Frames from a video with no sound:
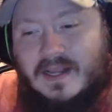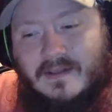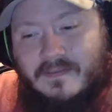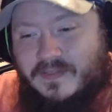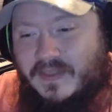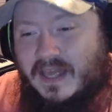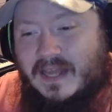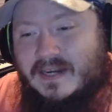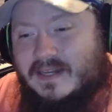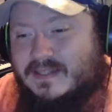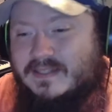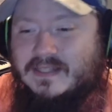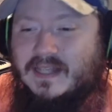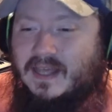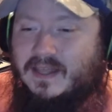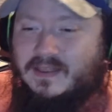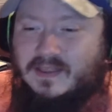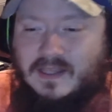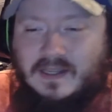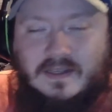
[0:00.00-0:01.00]
That is
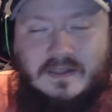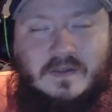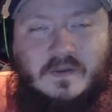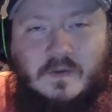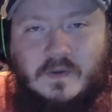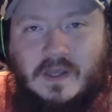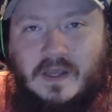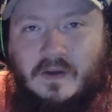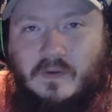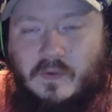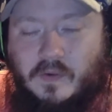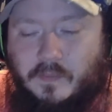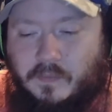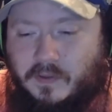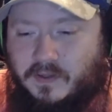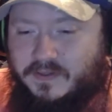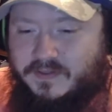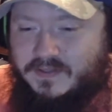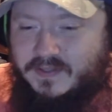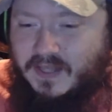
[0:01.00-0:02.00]
that thing you can't
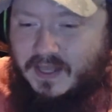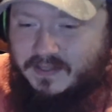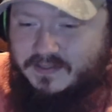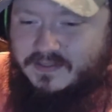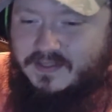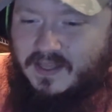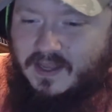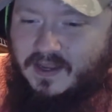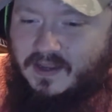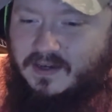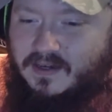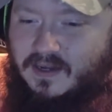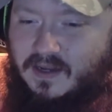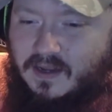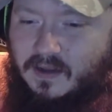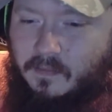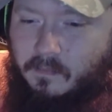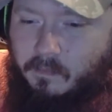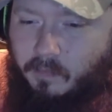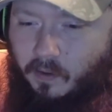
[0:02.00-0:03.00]
replace. That's that
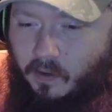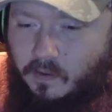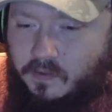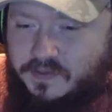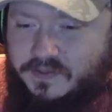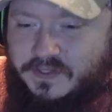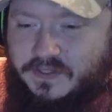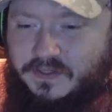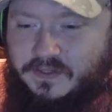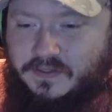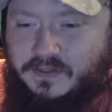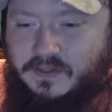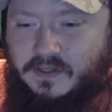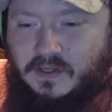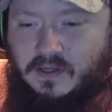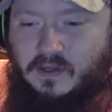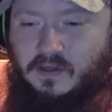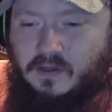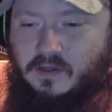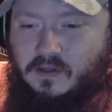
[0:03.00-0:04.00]
person.
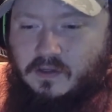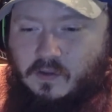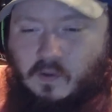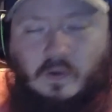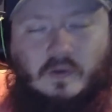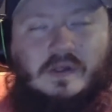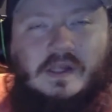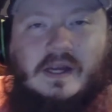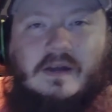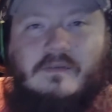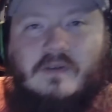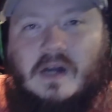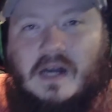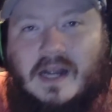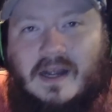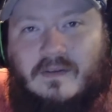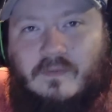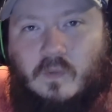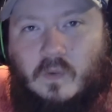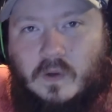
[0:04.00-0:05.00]
You only ever
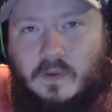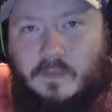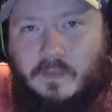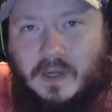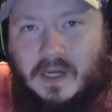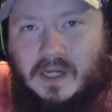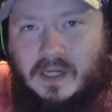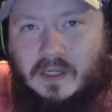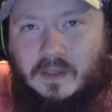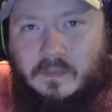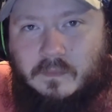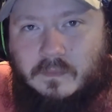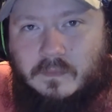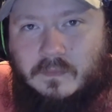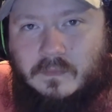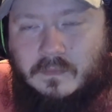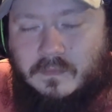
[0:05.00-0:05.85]
have one mom.